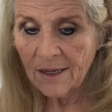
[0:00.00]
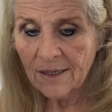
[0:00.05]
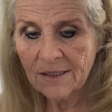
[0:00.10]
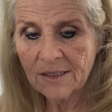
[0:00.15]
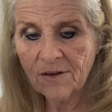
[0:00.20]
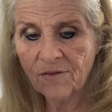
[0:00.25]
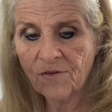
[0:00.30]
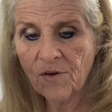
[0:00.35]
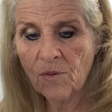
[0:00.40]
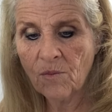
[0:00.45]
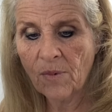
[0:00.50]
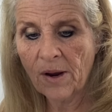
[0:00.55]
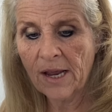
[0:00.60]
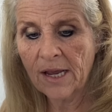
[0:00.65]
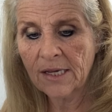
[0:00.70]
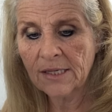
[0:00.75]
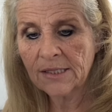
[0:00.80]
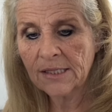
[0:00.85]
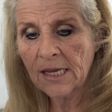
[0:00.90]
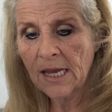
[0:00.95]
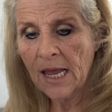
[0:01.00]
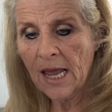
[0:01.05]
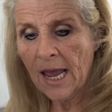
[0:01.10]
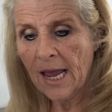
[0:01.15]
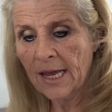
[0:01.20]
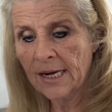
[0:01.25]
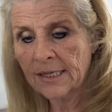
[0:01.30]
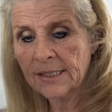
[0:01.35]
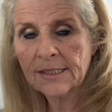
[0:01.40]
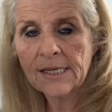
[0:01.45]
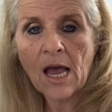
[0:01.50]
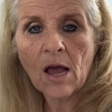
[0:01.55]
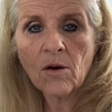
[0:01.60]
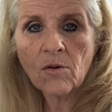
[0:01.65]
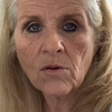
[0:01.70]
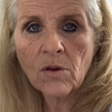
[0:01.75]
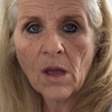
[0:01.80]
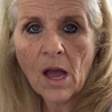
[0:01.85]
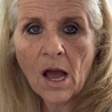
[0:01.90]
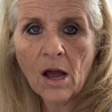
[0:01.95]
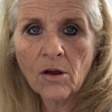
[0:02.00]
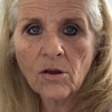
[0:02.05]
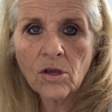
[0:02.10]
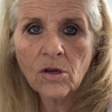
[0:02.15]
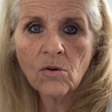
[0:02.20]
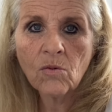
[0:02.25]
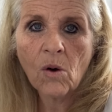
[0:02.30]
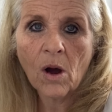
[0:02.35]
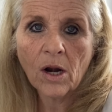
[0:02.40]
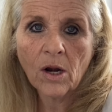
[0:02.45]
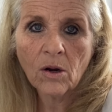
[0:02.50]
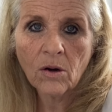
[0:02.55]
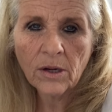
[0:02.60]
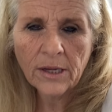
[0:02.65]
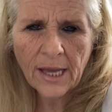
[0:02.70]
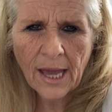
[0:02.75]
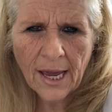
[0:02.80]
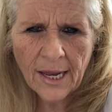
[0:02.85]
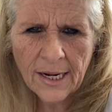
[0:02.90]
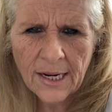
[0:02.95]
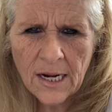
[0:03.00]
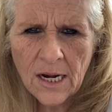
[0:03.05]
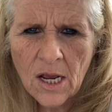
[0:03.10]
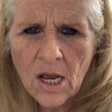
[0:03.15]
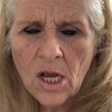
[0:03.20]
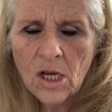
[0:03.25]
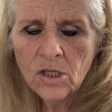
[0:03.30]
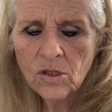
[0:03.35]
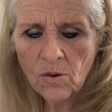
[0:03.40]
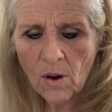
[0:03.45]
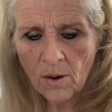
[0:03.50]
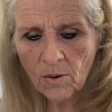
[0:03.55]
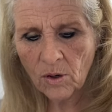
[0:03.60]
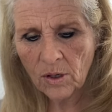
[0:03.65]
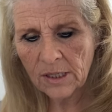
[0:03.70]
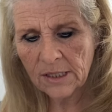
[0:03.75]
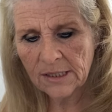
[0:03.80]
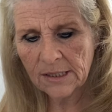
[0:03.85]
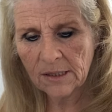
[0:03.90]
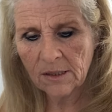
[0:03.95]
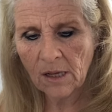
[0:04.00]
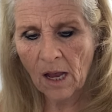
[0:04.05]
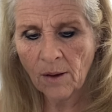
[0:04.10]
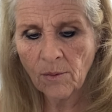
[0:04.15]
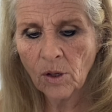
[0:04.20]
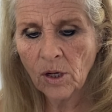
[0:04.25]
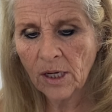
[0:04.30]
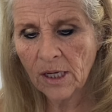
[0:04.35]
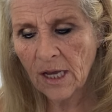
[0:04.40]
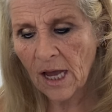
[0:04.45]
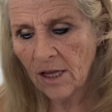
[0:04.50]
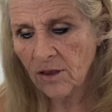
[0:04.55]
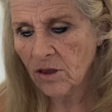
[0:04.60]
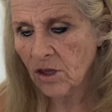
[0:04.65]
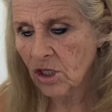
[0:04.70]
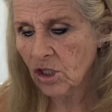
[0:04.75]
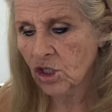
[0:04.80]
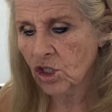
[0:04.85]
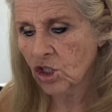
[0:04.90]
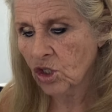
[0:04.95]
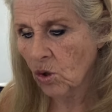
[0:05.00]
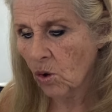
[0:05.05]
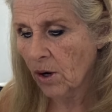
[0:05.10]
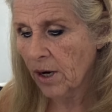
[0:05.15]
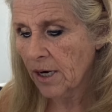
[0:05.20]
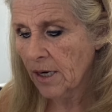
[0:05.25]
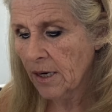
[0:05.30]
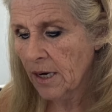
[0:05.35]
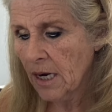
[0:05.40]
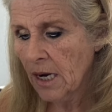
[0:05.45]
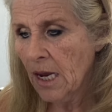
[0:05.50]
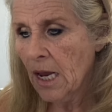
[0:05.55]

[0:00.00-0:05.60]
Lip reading: different ways, and it's how you want to look at it. So I'm gonna cut this short.